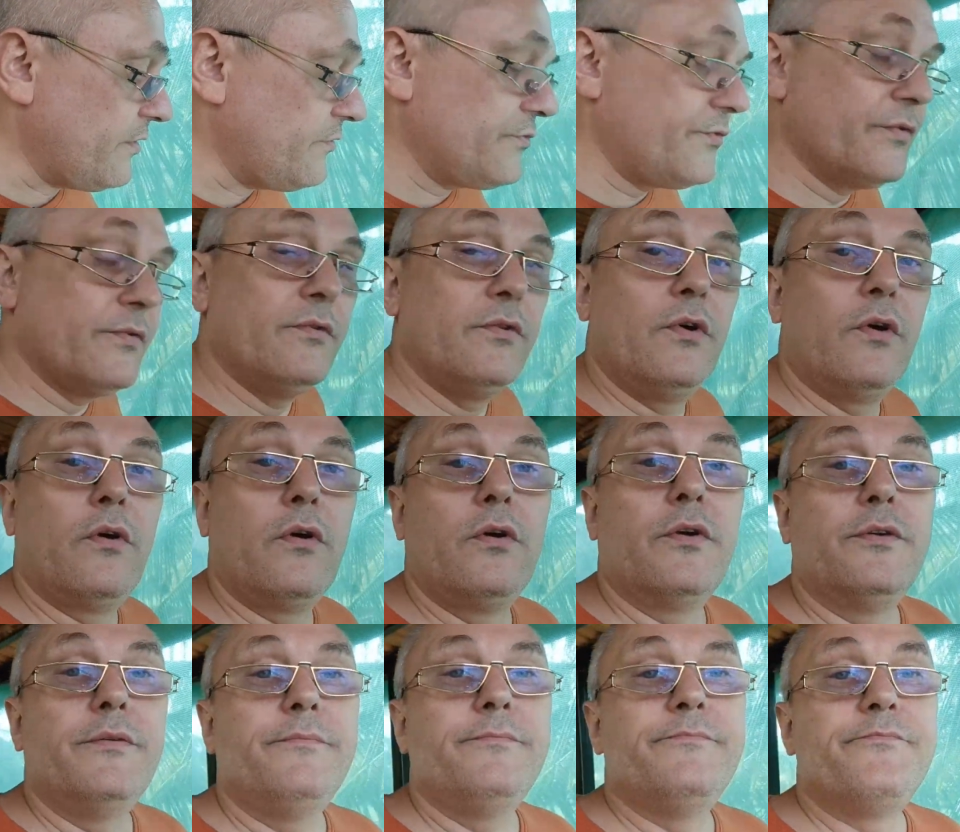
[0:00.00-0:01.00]
to
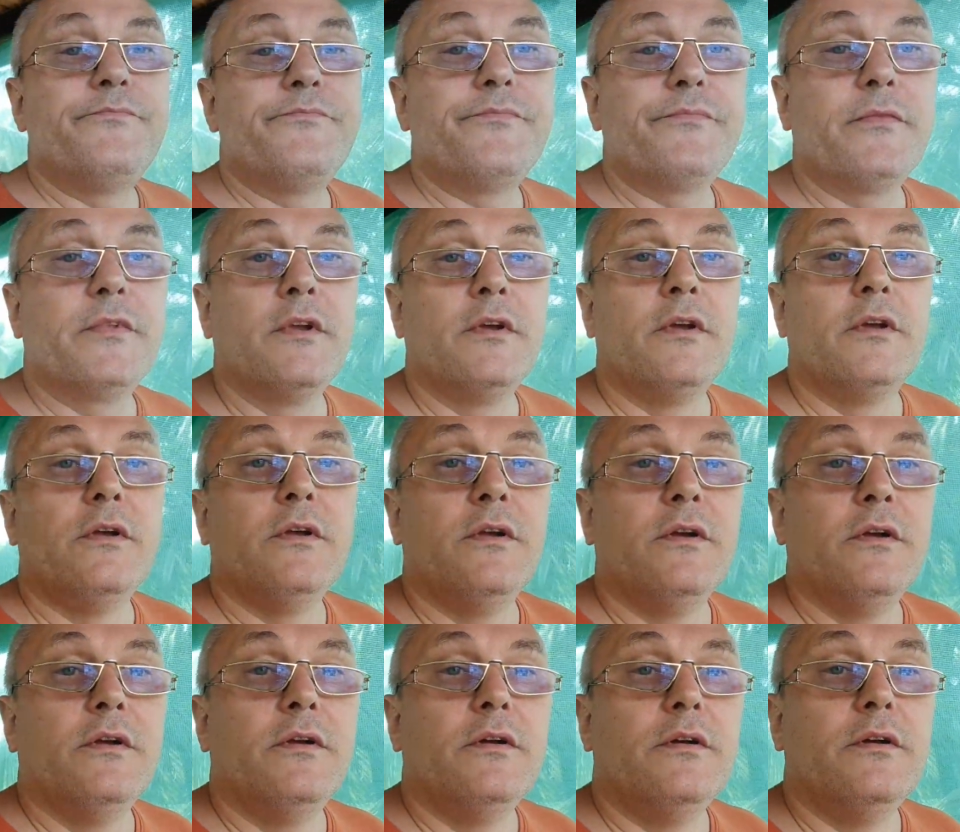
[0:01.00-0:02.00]
learn
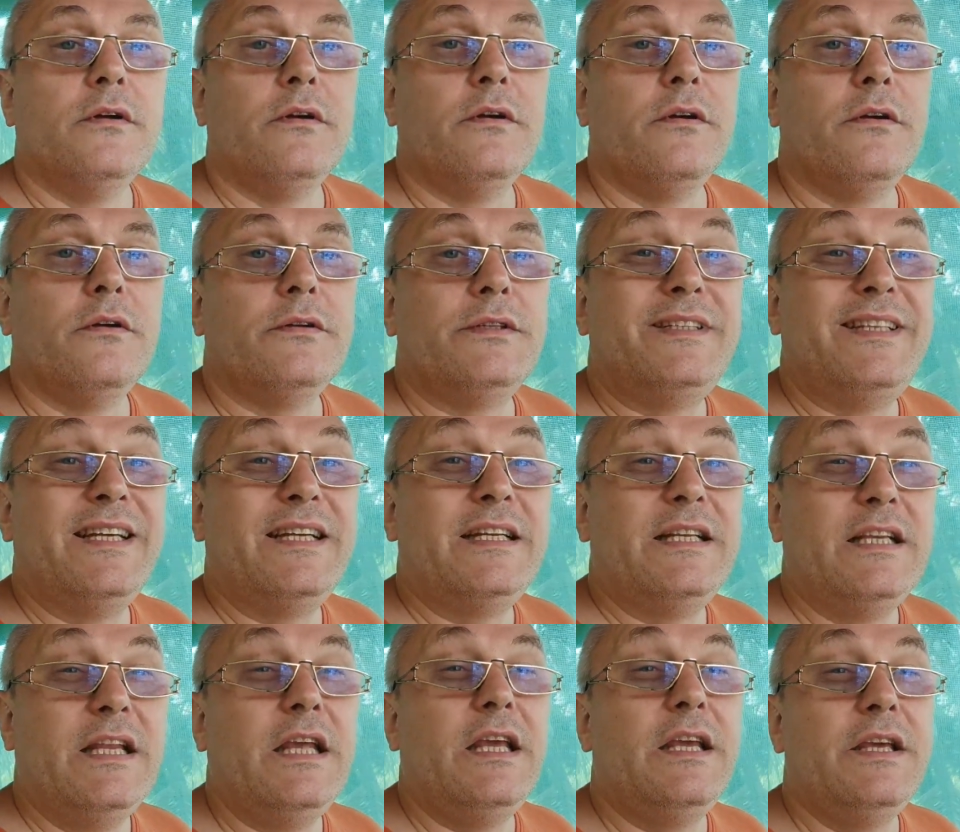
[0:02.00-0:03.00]
uh,
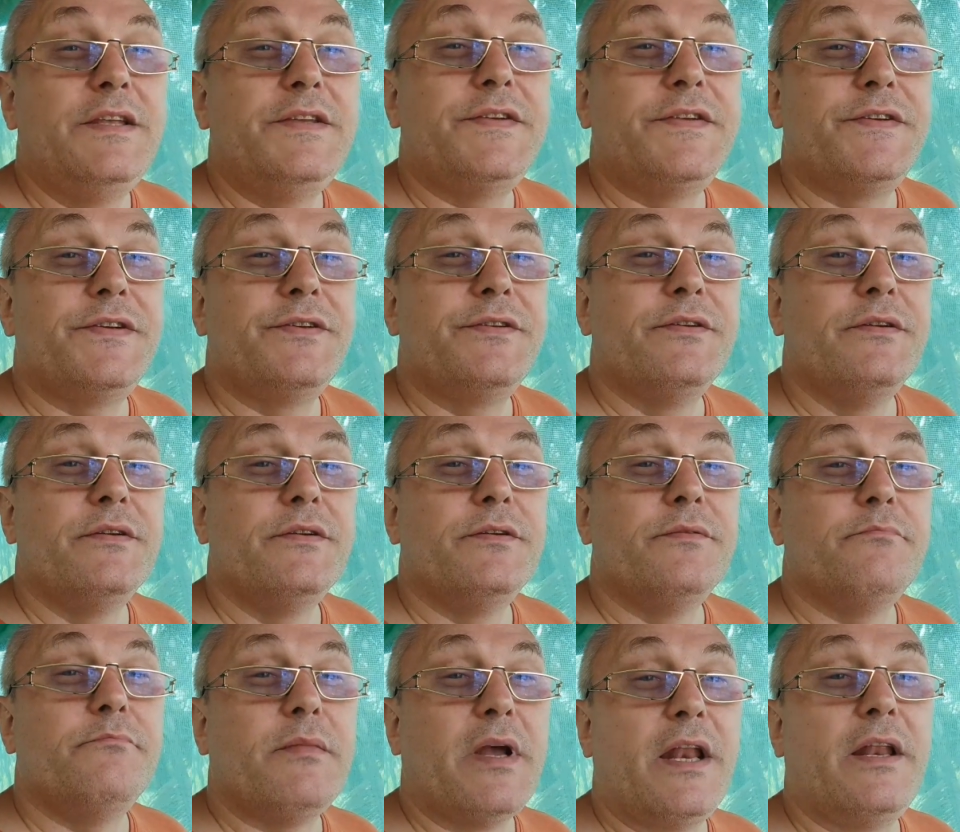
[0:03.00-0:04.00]
techniques,
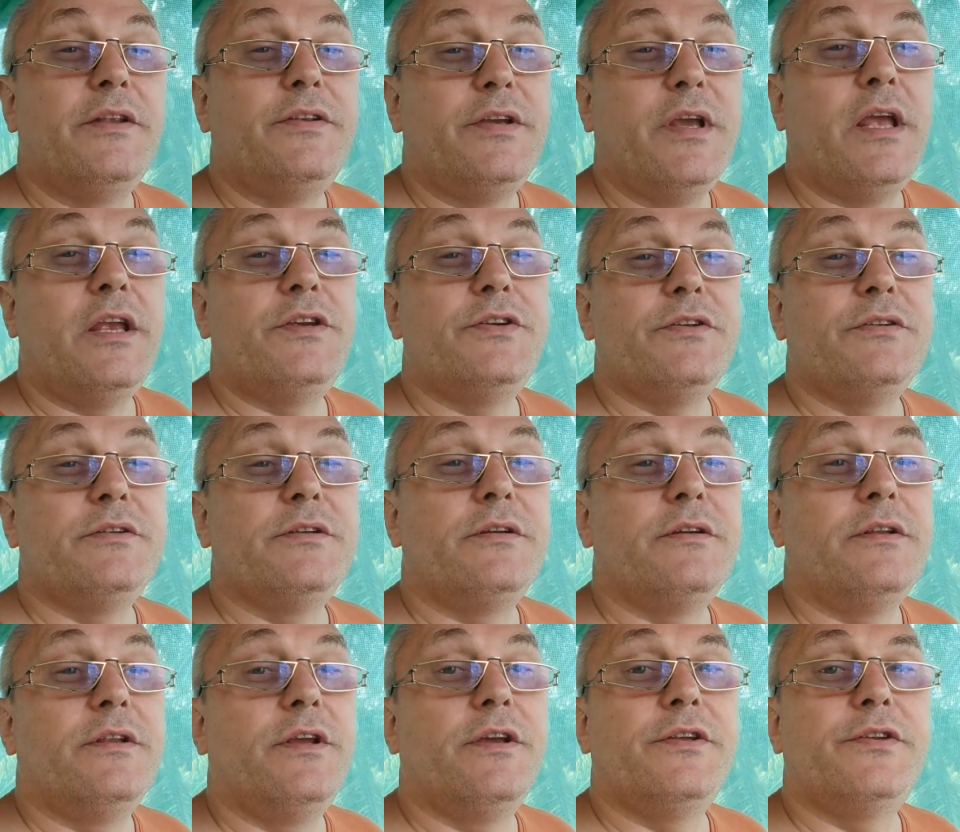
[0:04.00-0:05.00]
meditation
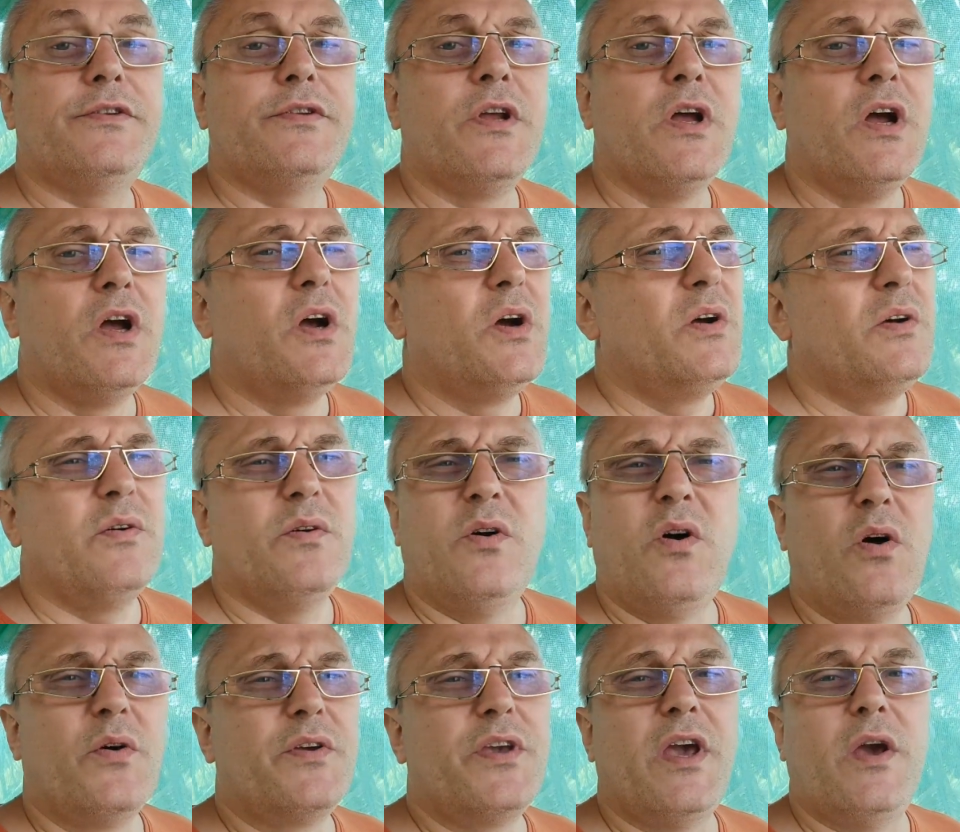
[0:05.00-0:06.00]
techniques,
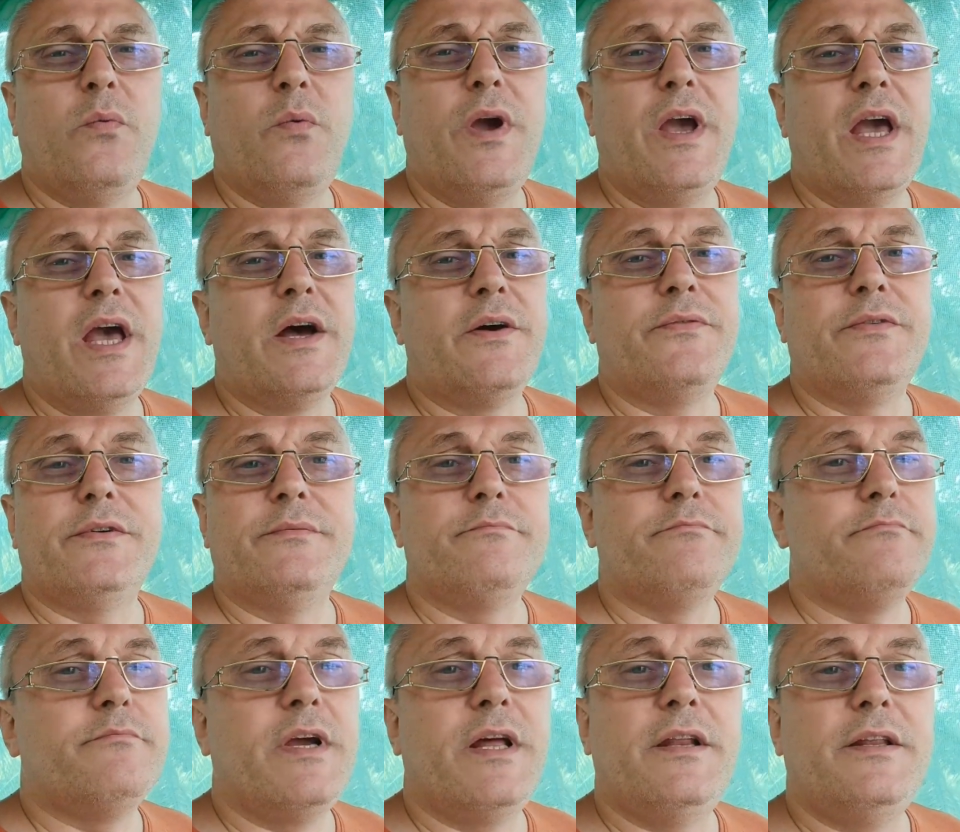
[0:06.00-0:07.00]
okay, we have
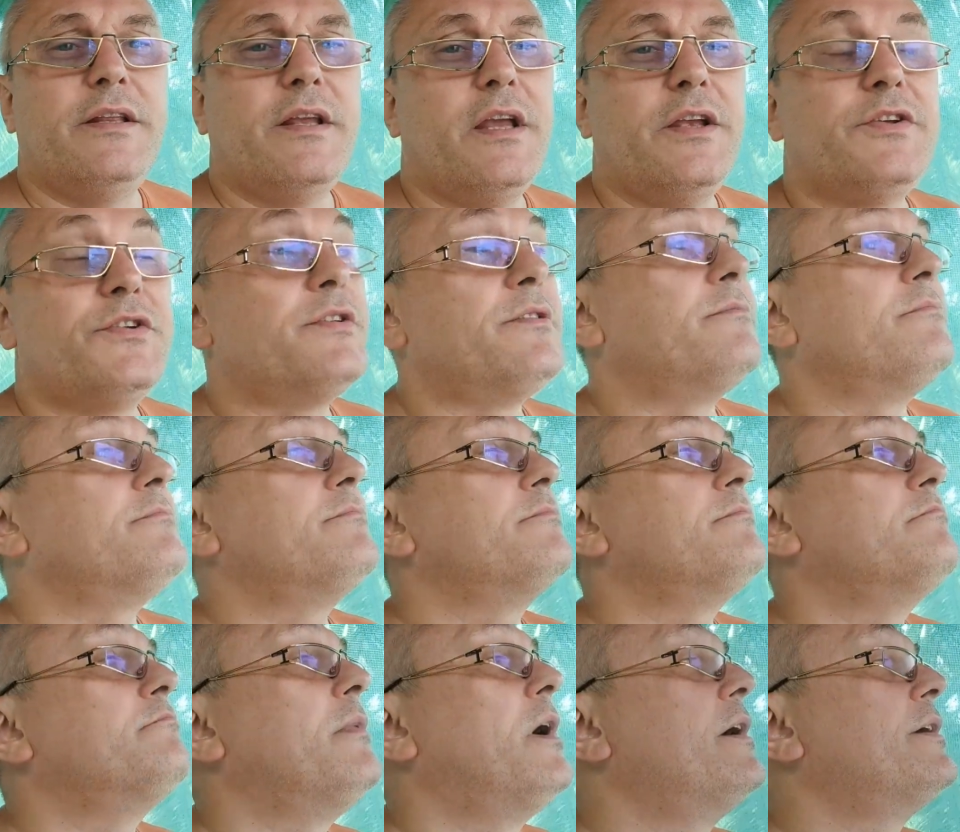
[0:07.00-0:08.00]
meditation
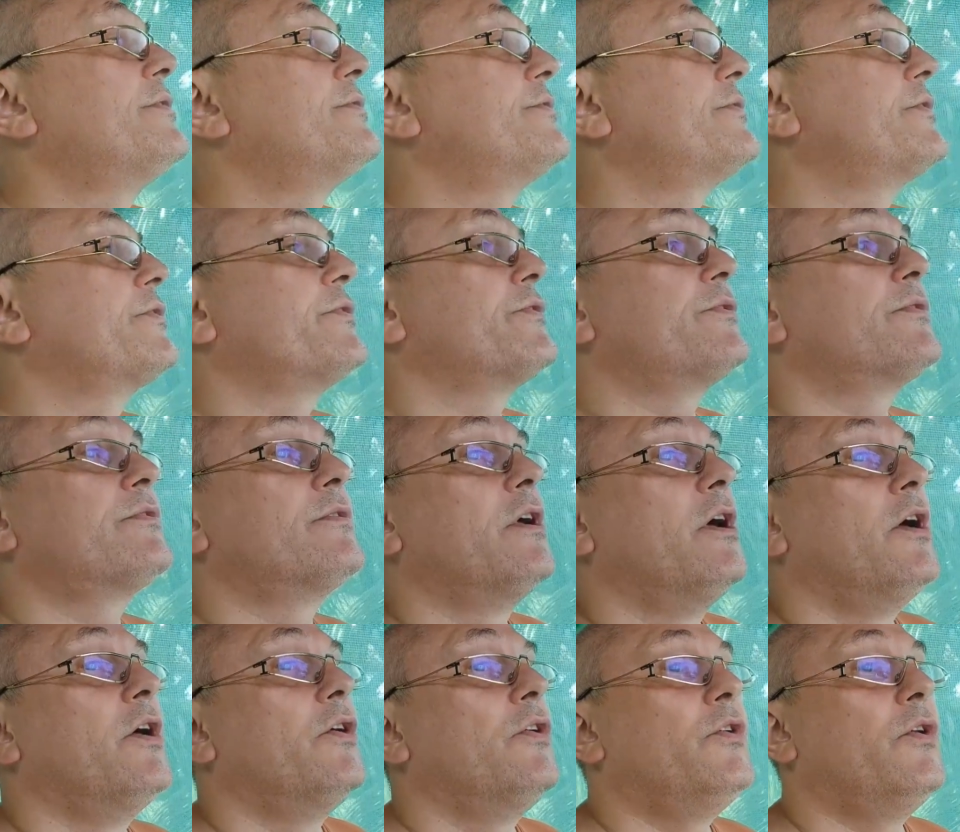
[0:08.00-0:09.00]
masters,
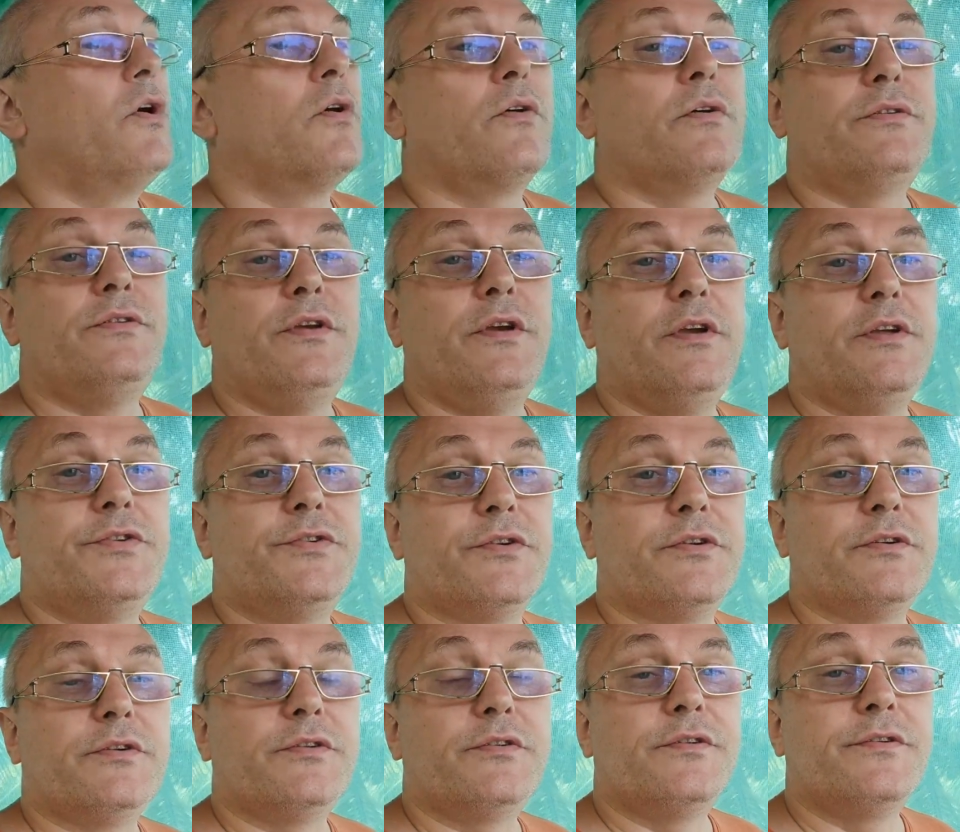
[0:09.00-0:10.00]
yoga
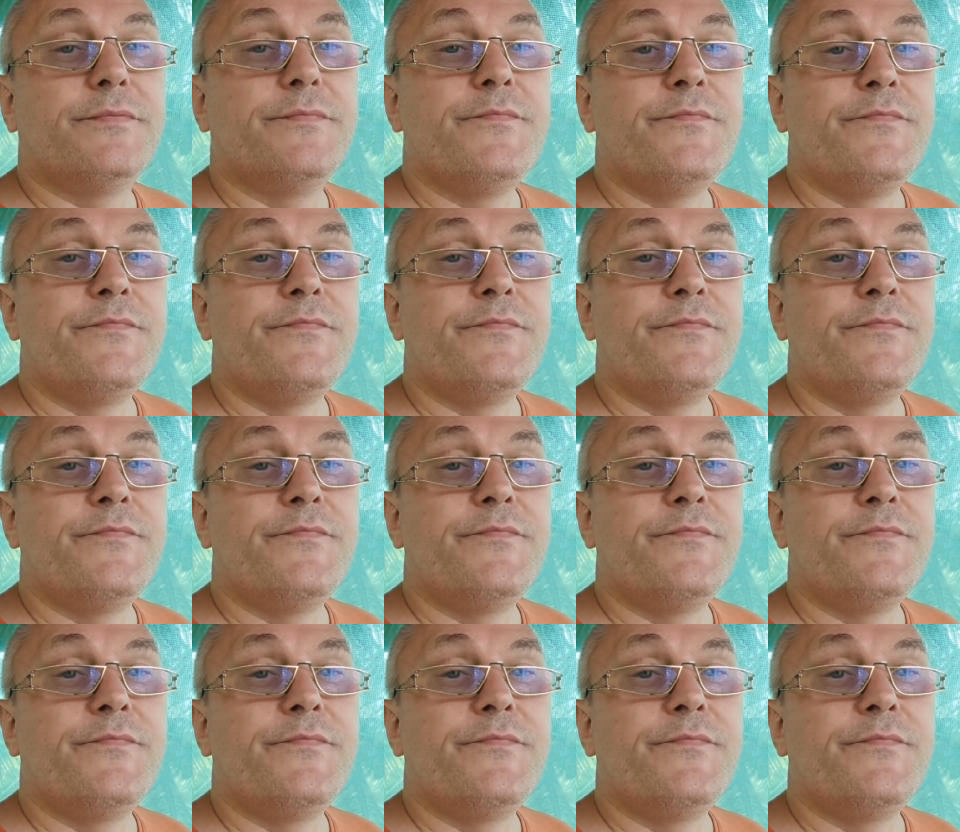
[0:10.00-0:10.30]
teachers.